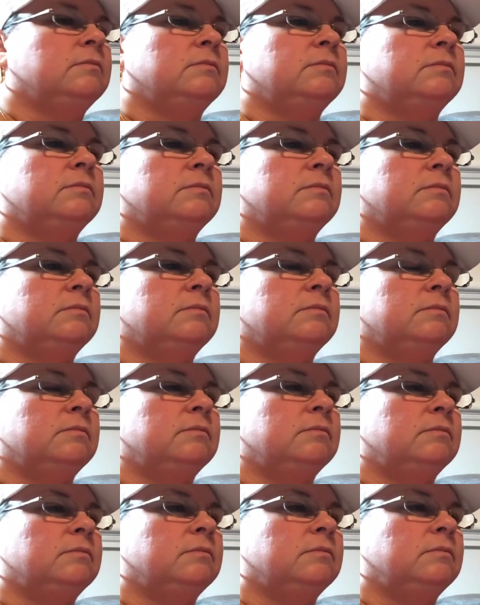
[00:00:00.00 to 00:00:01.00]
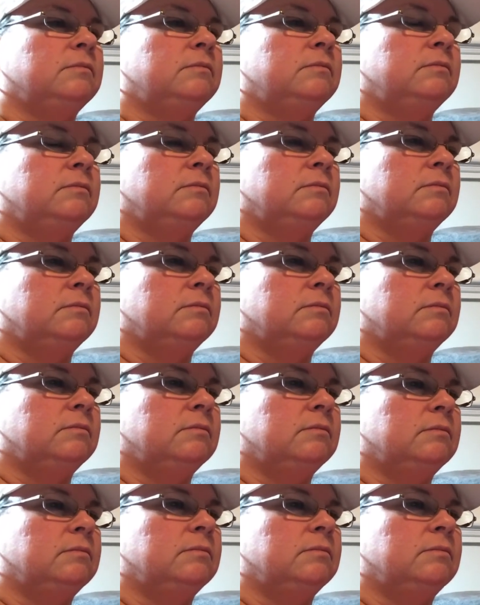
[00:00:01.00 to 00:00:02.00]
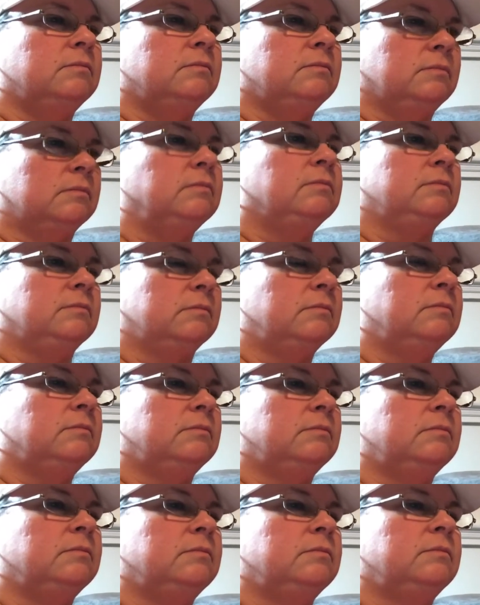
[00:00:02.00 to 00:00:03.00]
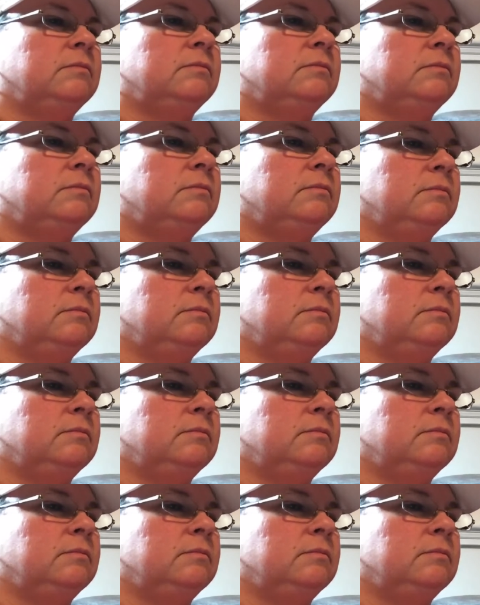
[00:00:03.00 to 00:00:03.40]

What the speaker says: This person isn't speaking.